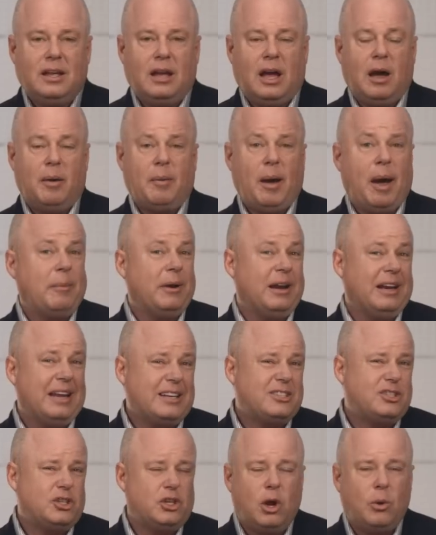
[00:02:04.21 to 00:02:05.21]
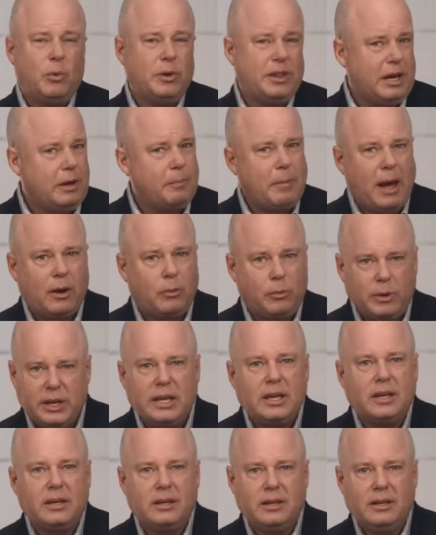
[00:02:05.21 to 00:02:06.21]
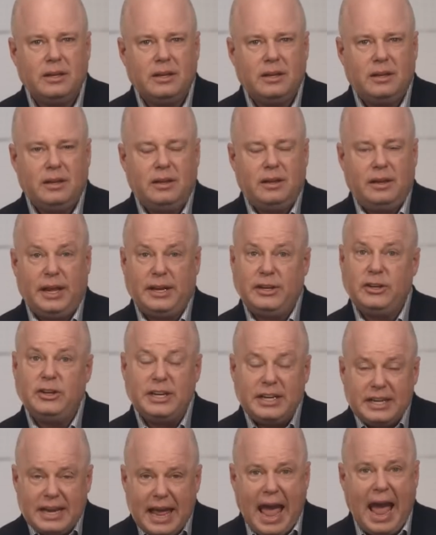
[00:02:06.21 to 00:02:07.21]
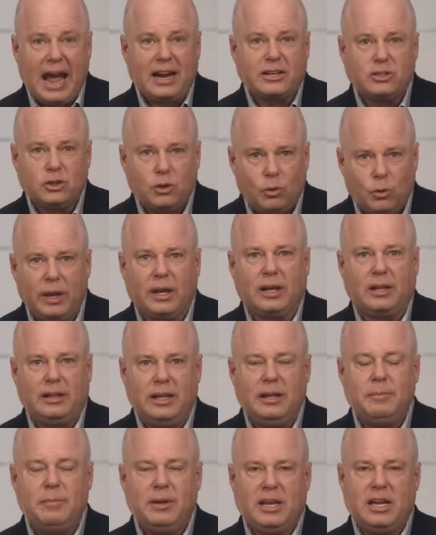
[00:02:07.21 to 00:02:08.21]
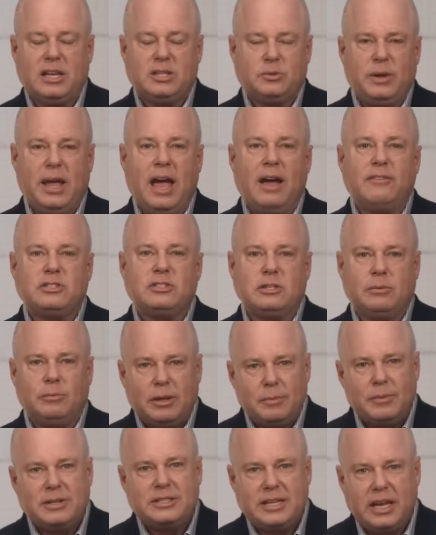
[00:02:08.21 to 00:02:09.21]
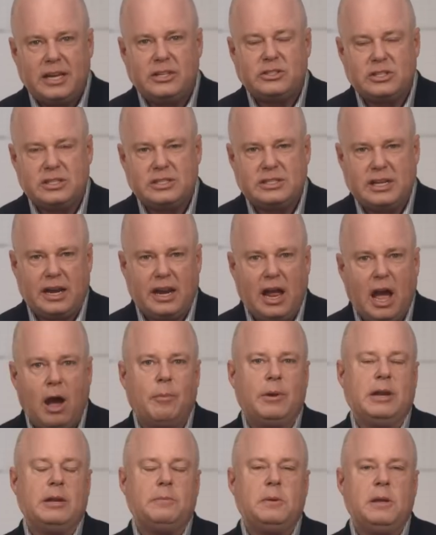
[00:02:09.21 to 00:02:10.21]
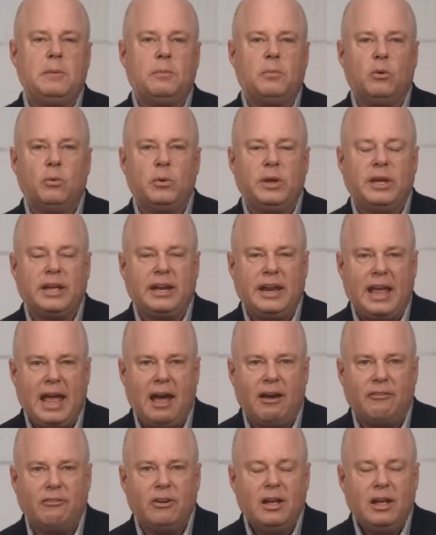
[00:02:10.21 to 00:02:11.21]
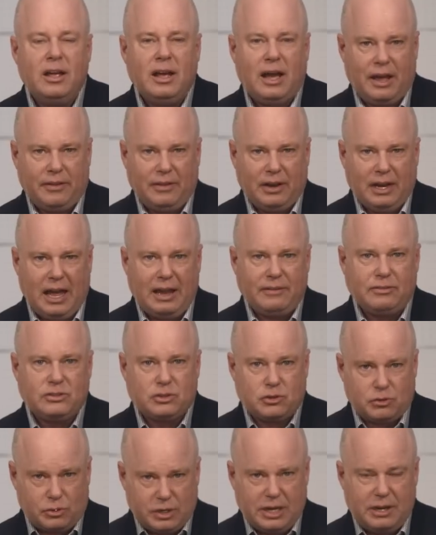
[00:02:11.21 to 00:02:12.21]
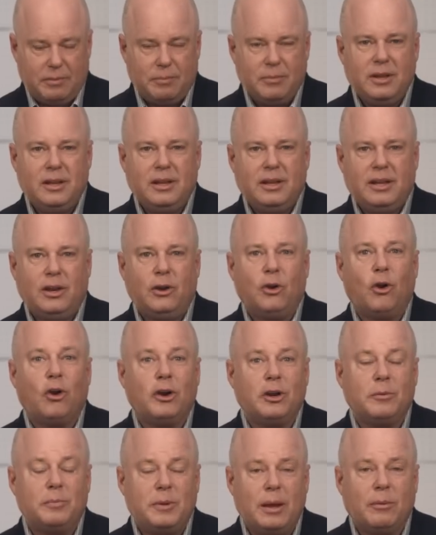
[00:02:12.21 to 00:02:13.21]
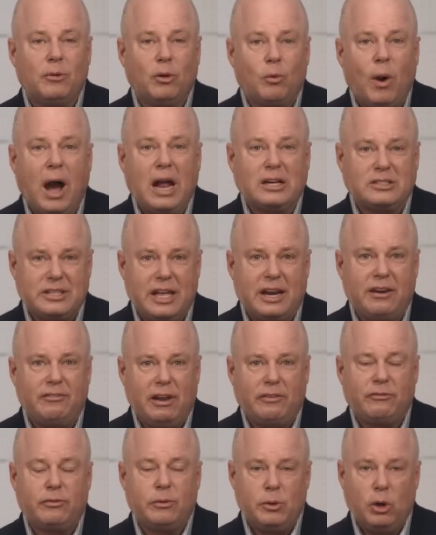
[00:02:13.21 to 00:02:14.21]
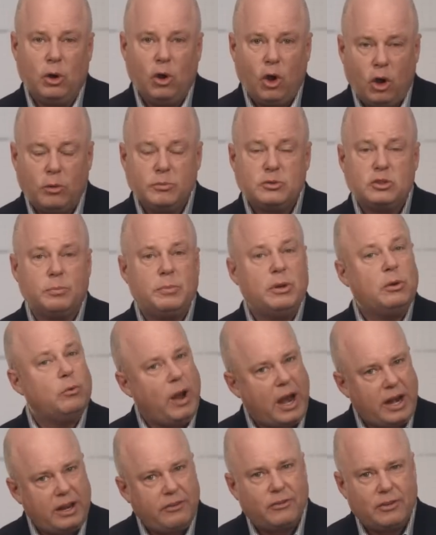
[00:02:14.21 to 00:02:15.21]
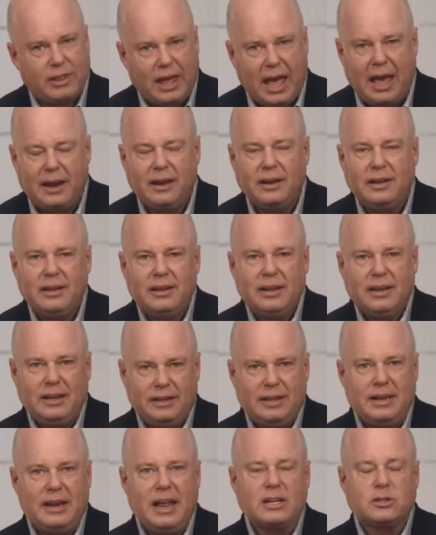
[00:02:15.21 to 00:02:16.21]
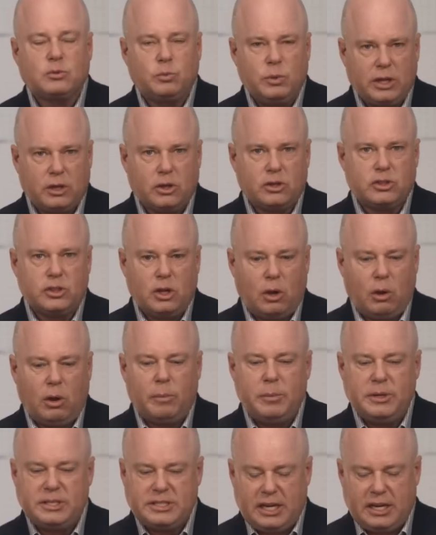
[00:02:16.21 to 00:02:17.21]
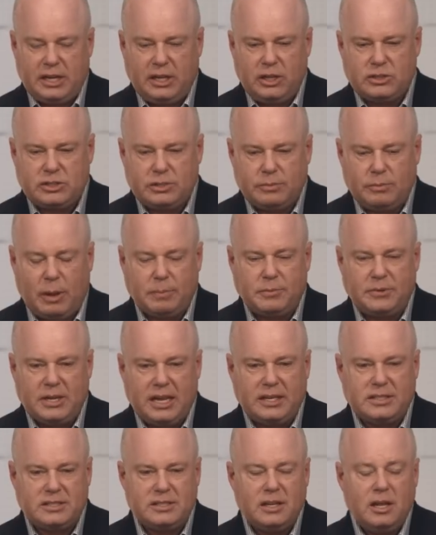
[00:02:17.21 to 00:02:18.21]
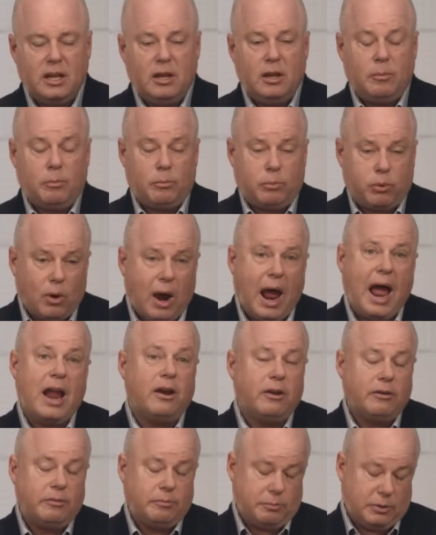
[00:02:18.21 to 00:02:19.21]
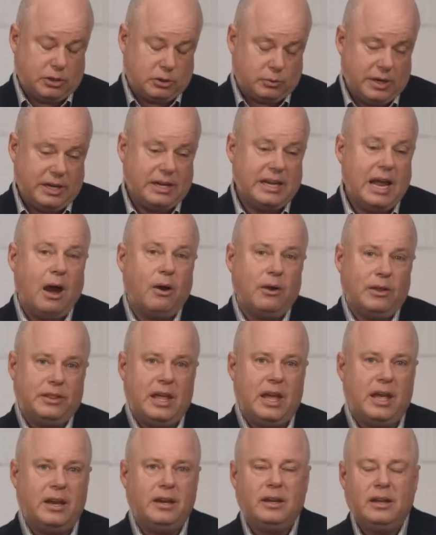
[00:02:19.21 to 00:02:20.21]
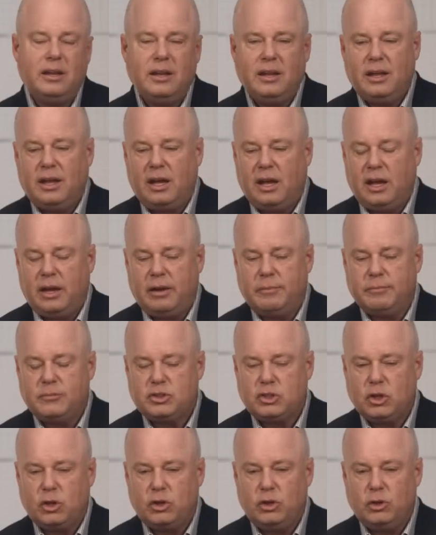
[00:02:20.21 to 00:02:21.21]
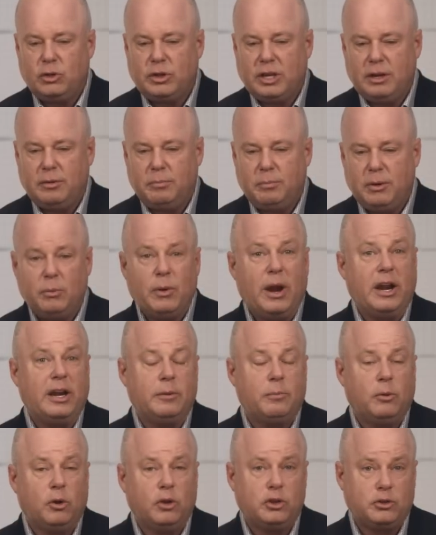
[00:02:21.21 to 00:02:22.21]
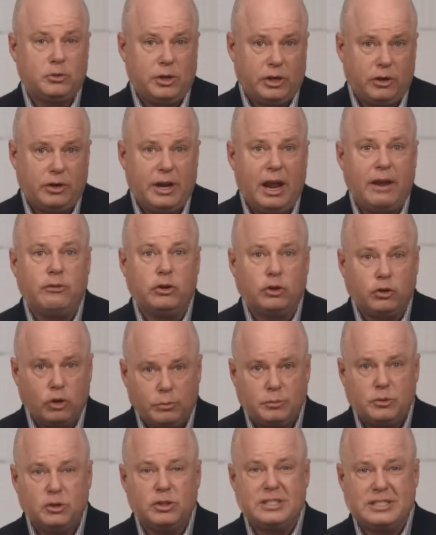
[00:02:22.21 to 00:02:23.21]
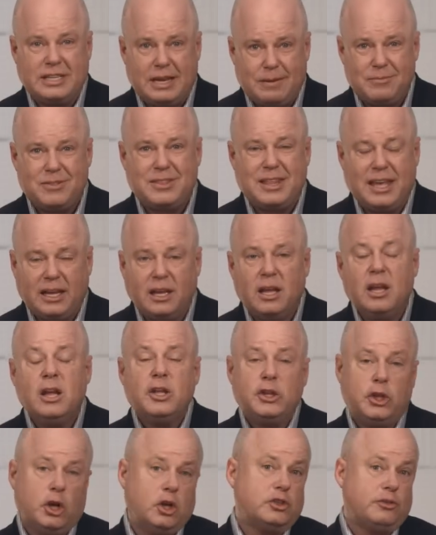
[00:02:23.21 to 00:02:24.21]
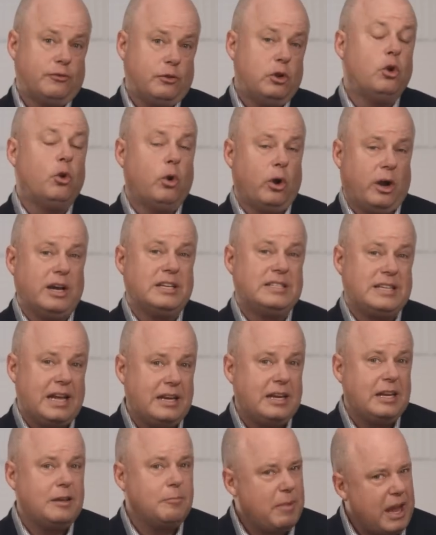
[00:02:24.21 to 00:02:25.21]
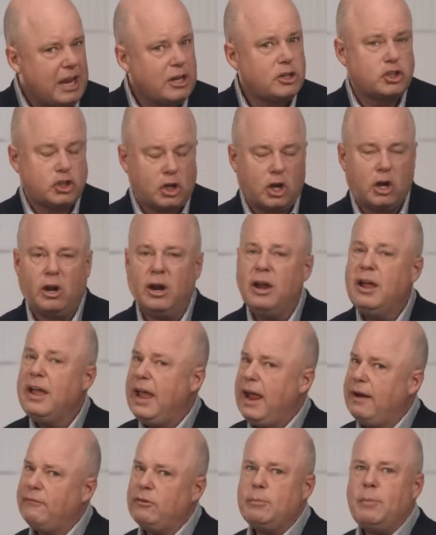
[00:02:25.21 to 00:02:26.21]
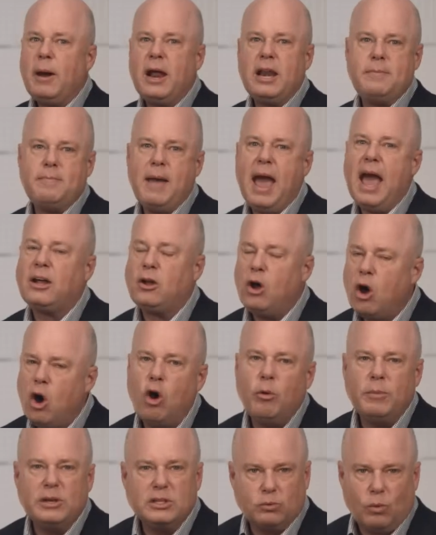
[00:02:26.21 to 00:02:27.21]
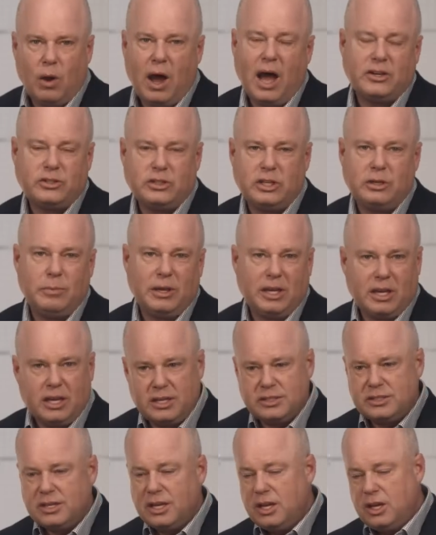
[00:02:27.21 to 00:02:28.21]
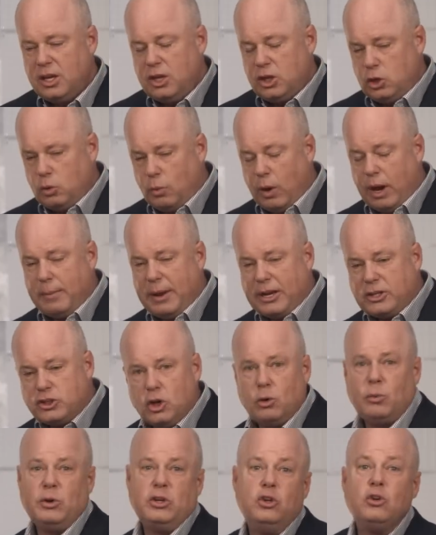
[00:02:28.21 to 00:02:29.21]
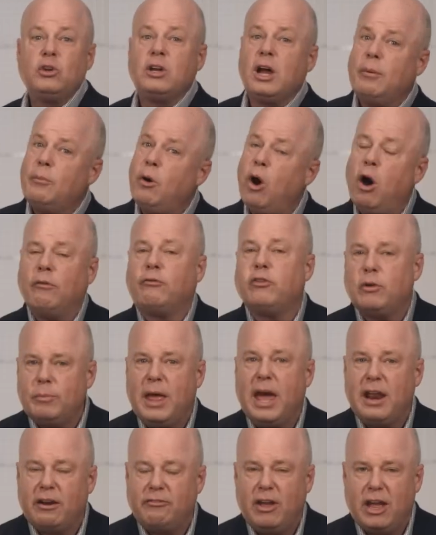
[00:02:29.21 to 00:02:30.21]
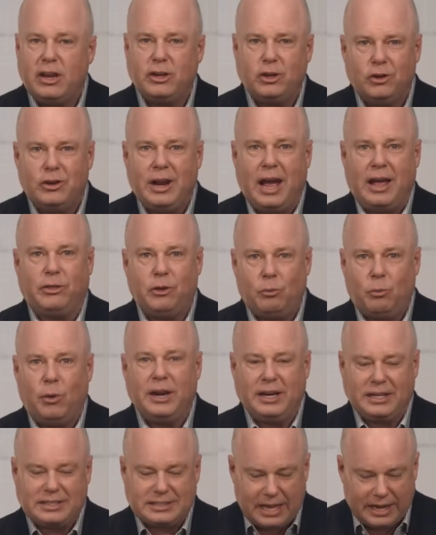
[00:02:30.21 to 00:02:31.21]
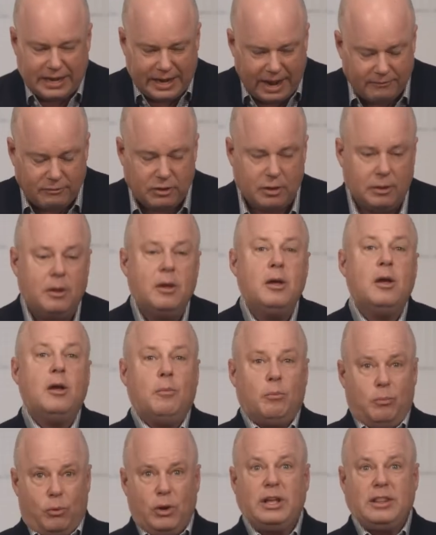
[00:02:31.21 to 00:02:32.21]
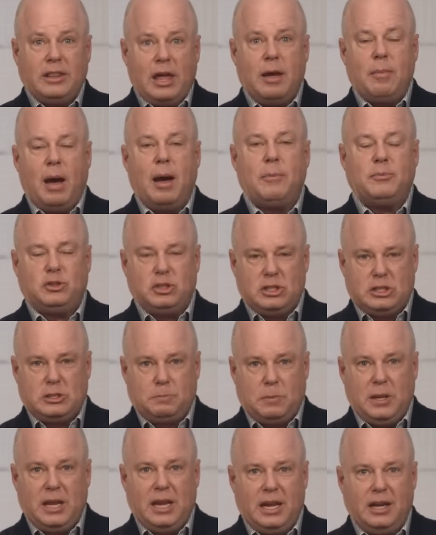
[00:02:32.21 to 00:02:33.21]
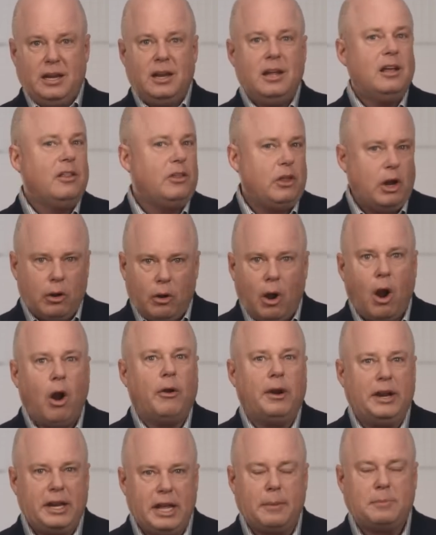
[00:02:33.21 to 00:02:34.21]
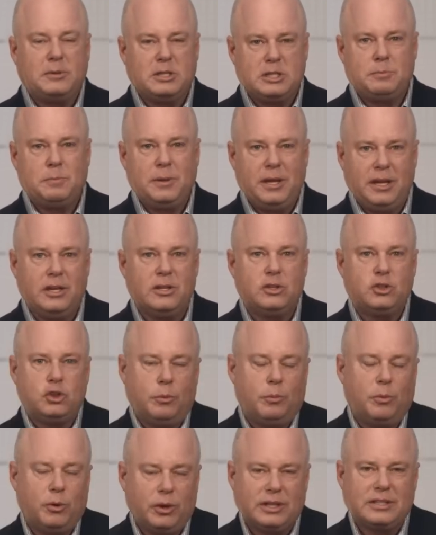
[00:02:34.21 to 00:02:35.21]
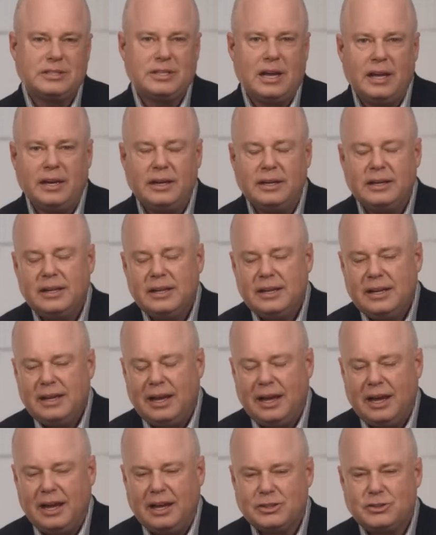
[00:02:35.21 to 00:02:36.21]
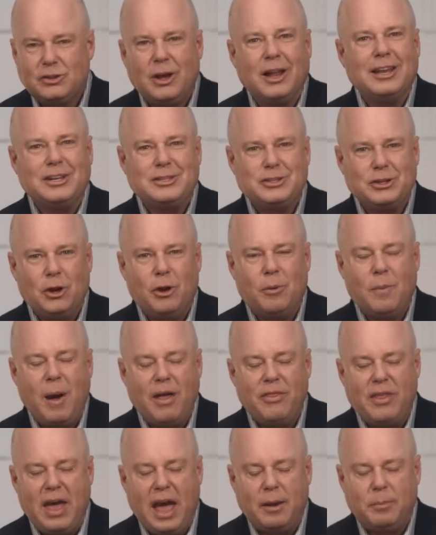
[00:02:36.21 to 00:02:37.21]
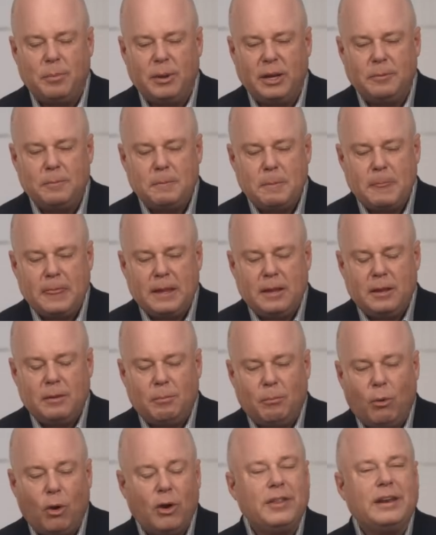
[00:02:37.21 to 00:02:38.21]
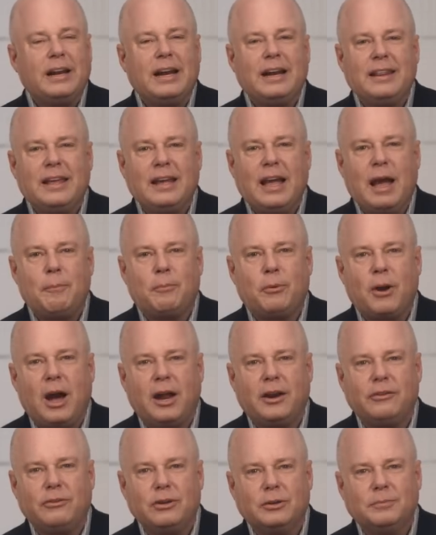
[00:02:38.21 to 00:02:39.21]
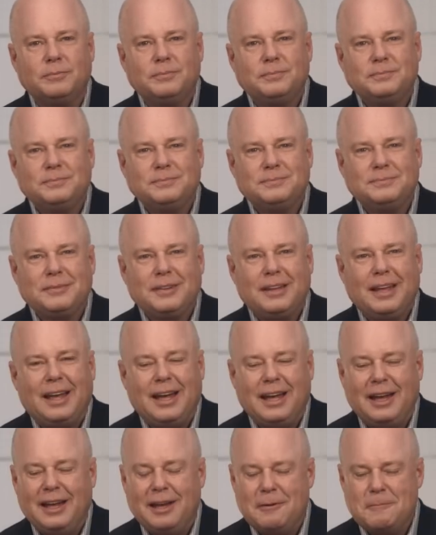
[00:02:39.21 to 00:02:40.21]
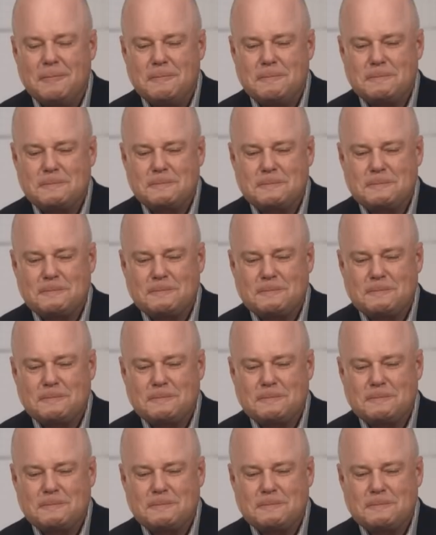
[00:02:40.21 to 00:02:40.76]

uh, I'm going to let you know within about a week, and you need to act quickly because we have some limitations on how many people we can have on the live stream in order to be able to watch that event from your home. So be ready for that in the next week or so. I'll be sending you some updates prior, between now and then, um, so you can be ready to pull the trigger and have your group do the same thing. Those of you who are attending, make sure everybody back home is watching because you want to make sure when you come home from that event, you're not the one excited having to bring them up to speed. They're already up to speed and super excited. Uh, so I'll let you know about that. But more than anything, I'm proud of you. Um,